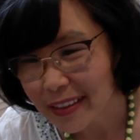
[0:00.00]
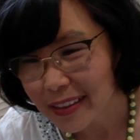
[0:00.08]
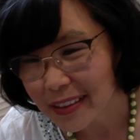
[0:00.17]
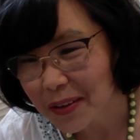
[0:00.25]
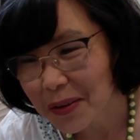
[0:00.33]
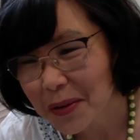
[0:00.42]

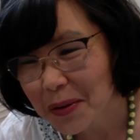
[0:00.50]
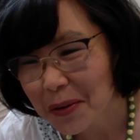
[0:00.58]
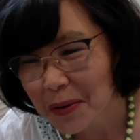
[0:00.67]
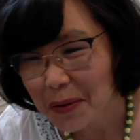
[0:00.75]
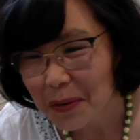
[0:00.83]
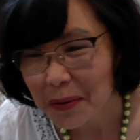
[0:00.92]

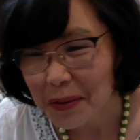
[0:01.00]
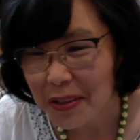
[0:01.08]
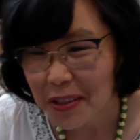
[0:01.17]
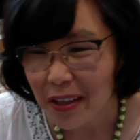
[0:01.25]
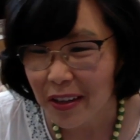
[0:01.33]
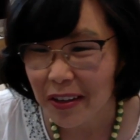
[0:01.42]
Oh,
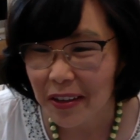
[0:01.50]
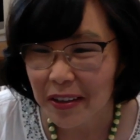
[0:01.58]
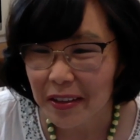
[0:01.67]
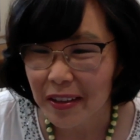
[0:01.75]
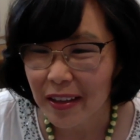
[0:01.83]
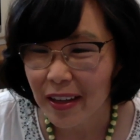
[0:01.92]
Junk,
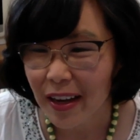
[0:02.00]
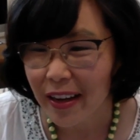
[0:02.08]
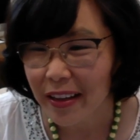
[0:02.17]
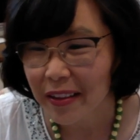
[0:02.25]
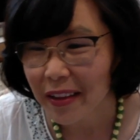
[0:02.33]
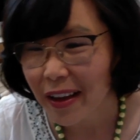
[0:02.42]
I
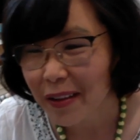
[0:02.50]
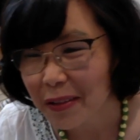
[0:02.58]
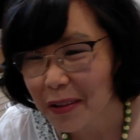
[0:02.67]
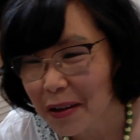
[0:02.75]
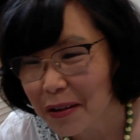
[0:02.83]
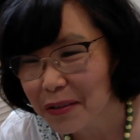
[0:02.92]
allow
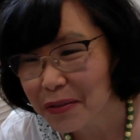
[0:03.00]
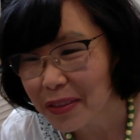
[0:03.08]
love.